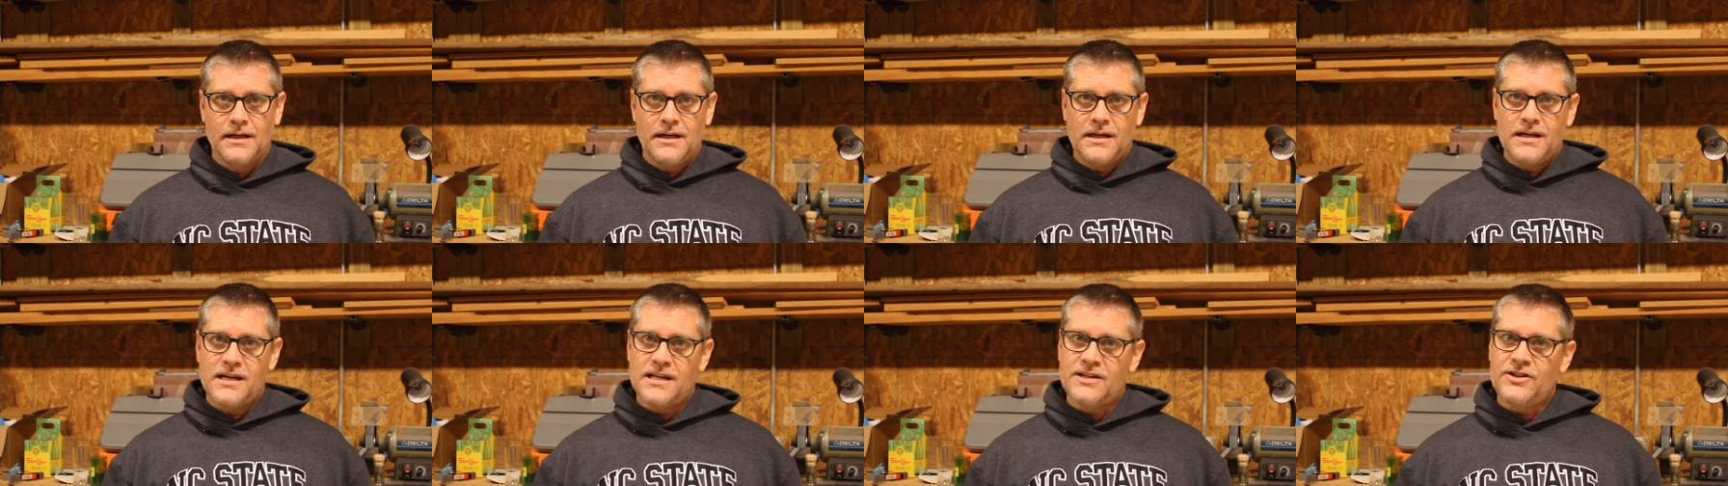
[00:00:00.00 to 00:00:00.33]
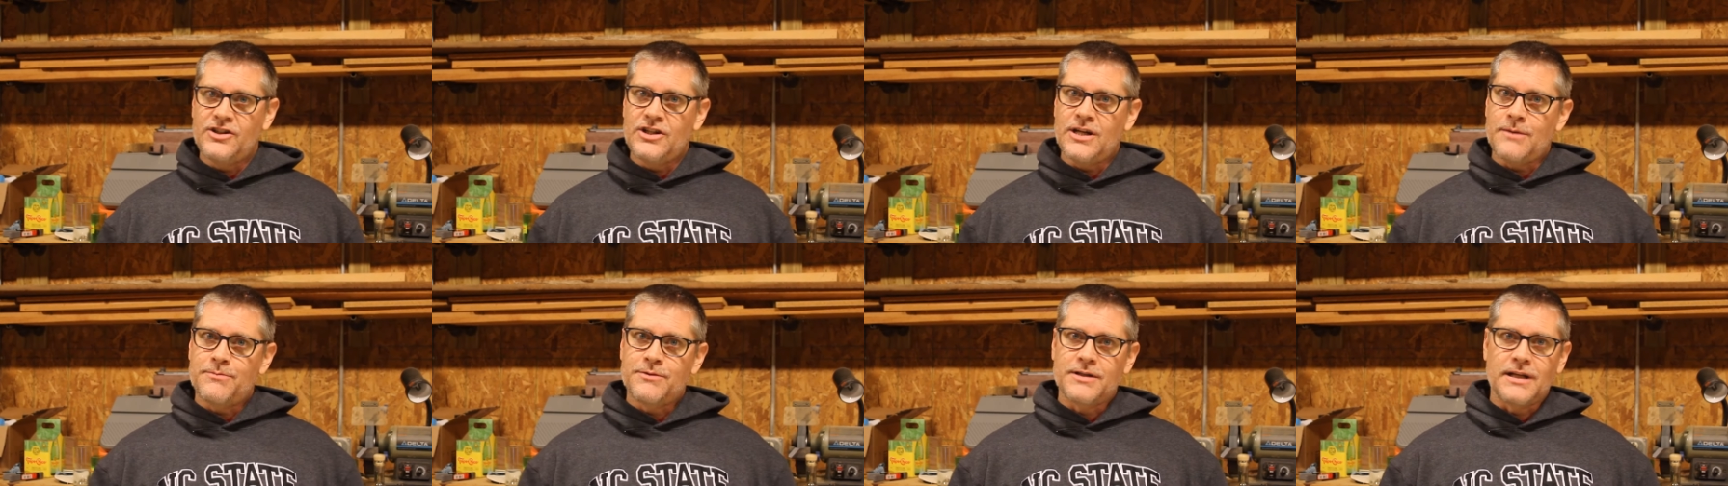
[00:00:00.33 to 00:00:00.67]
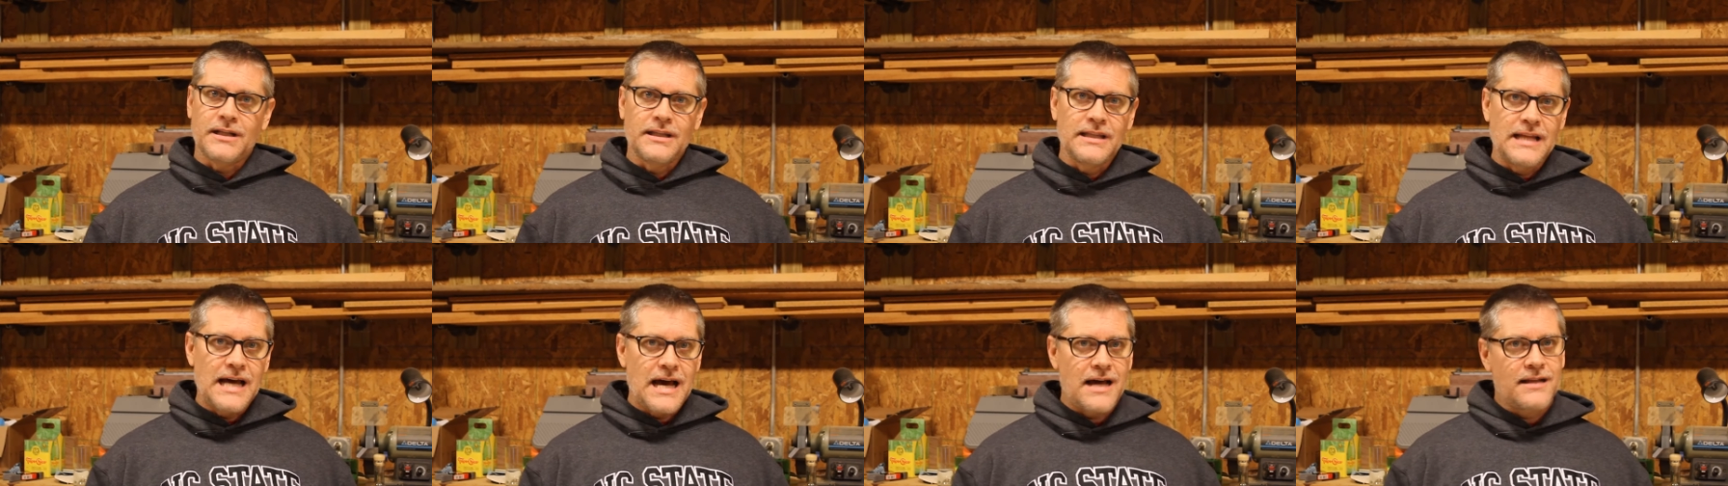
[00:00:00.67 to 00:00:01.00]
It chips a
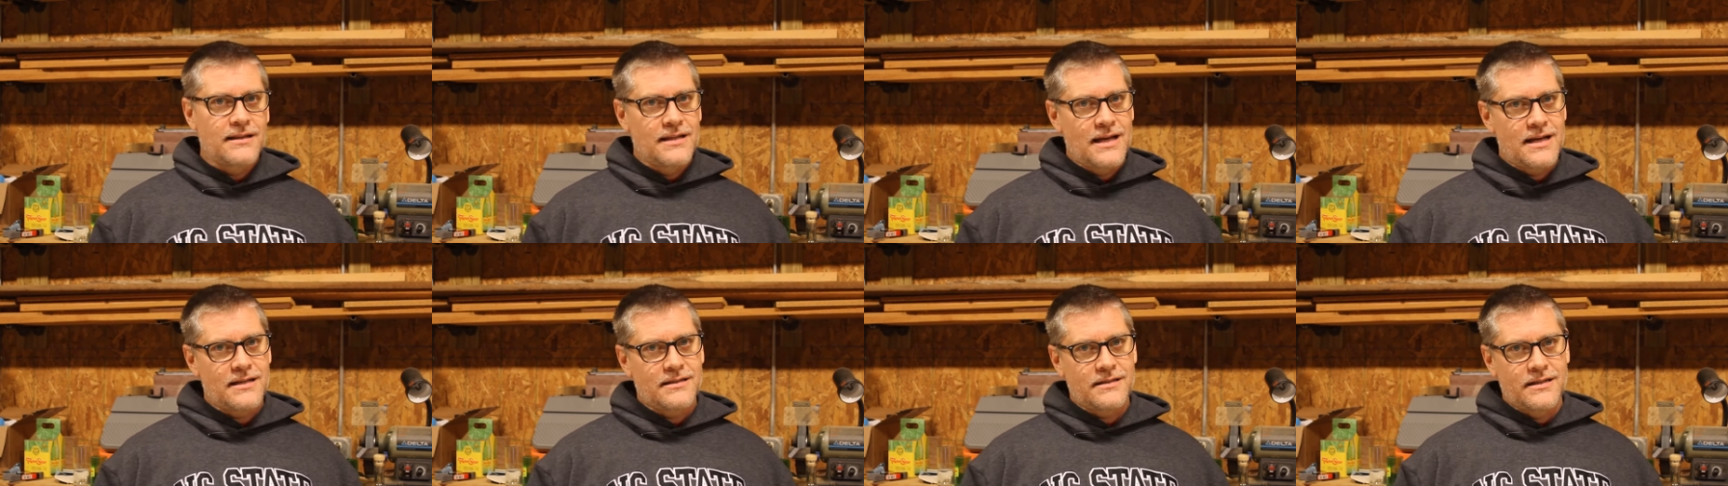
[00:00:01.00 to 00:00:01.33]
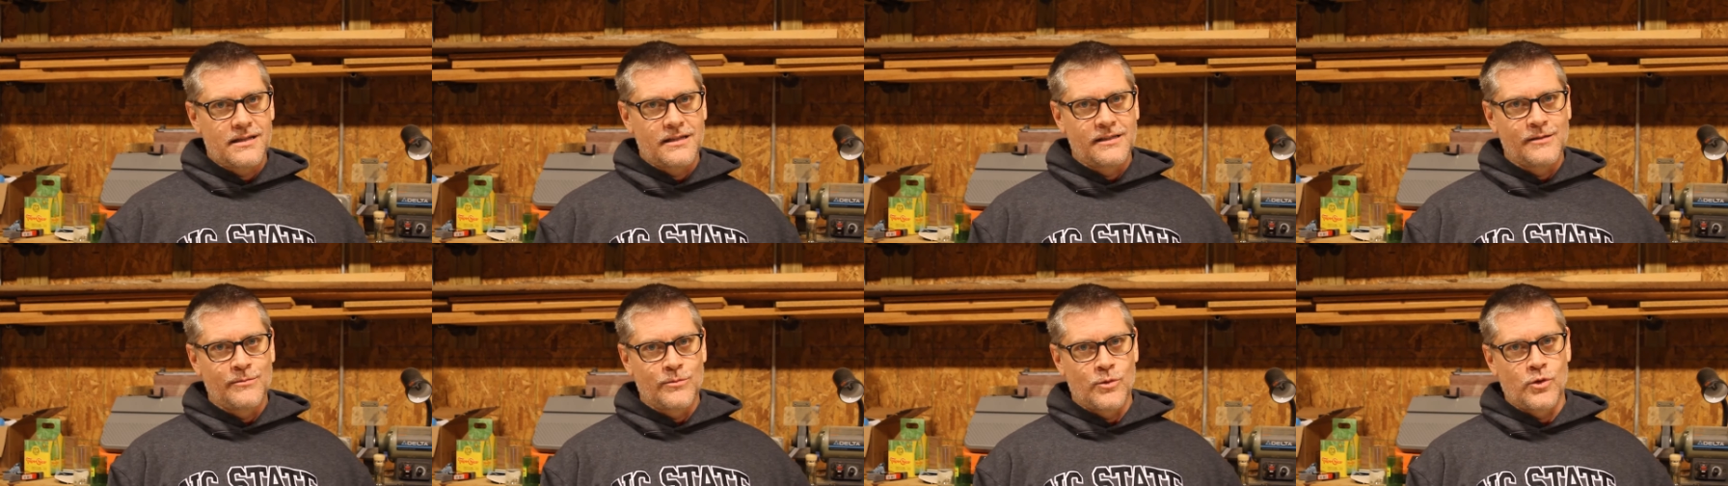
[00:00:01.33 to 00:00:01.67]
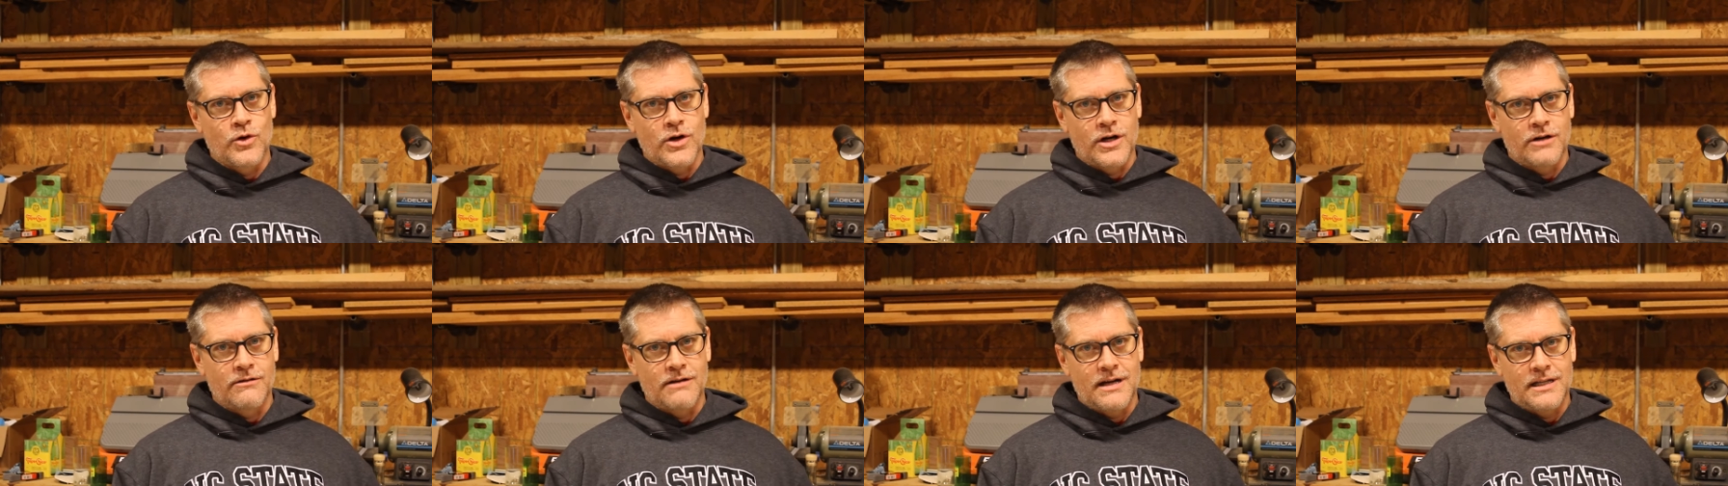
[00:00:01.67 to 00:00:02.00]
lot less than the
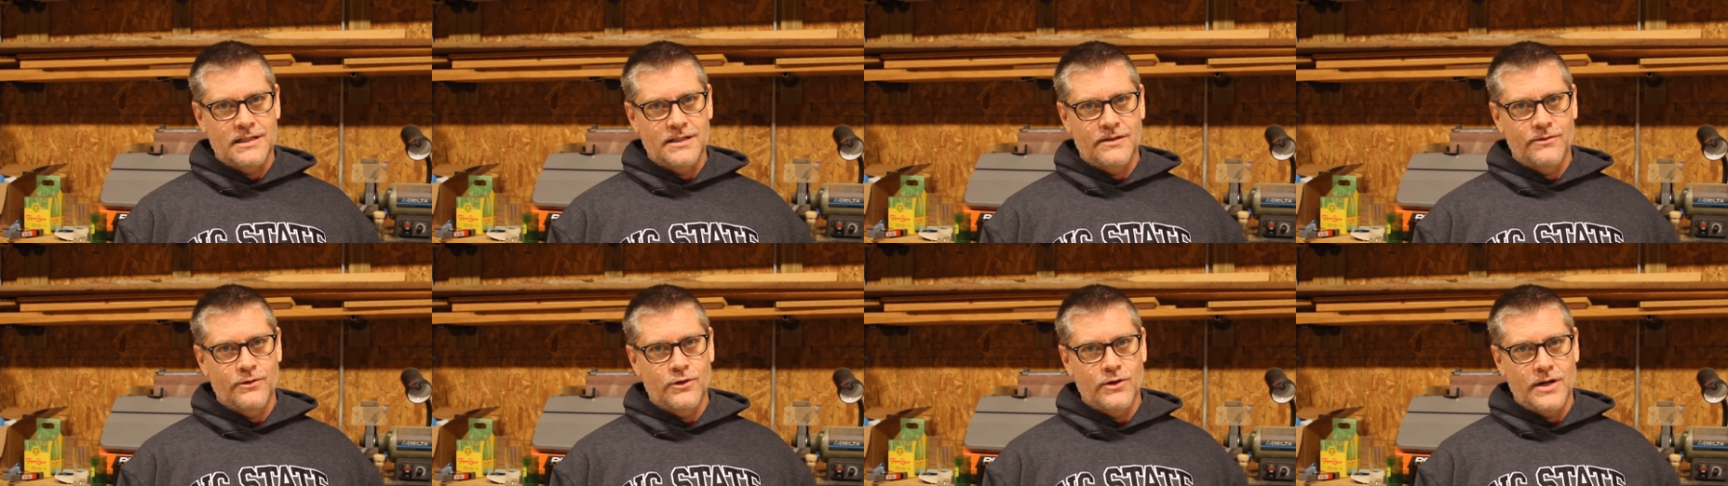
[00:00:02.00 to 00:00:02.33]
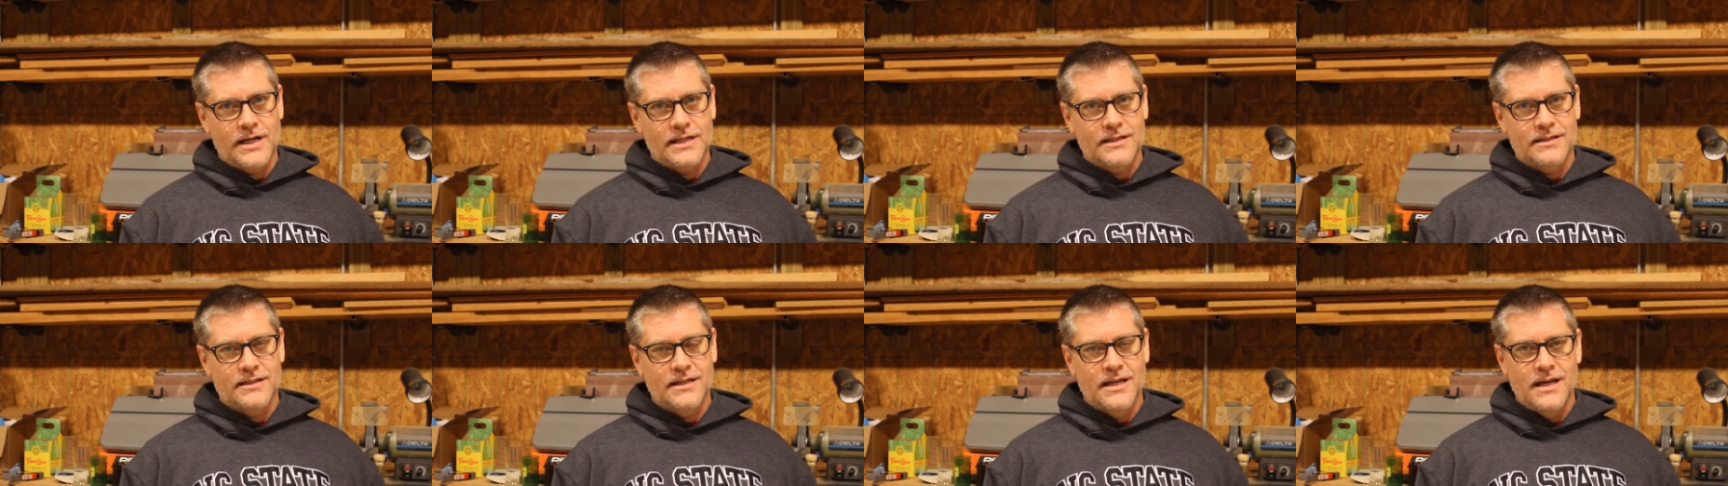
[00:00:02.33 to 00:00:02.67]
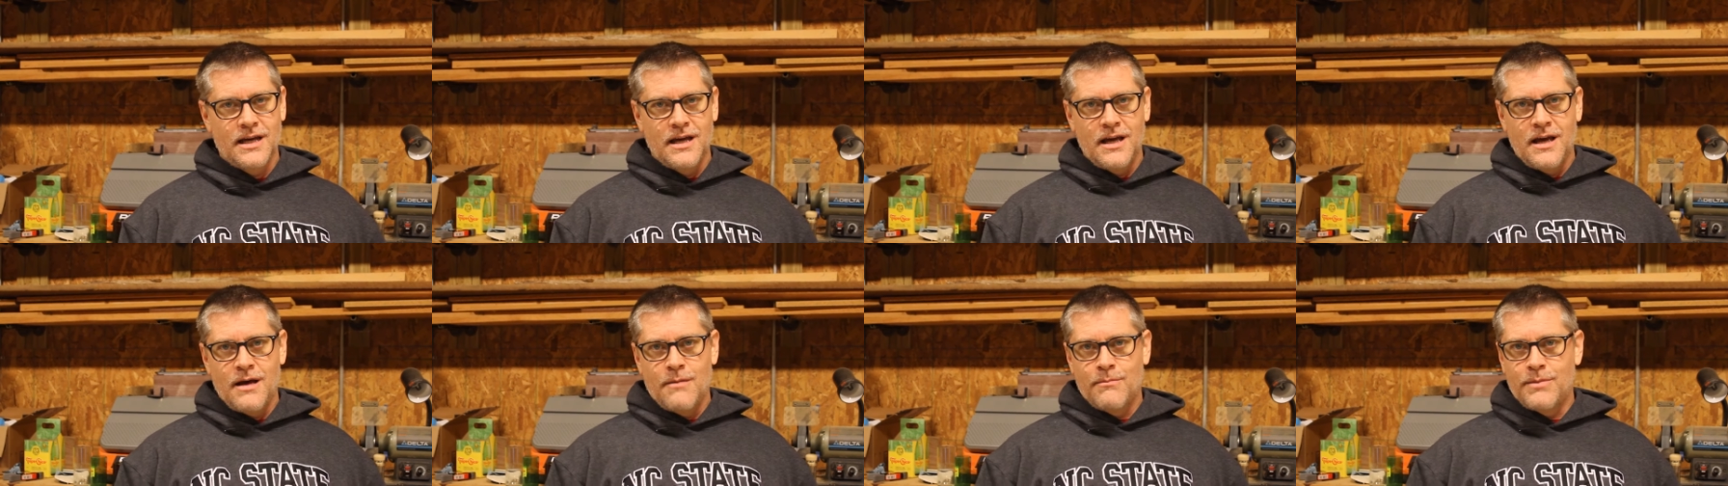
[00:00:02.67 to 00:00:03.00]
more aggressive grits,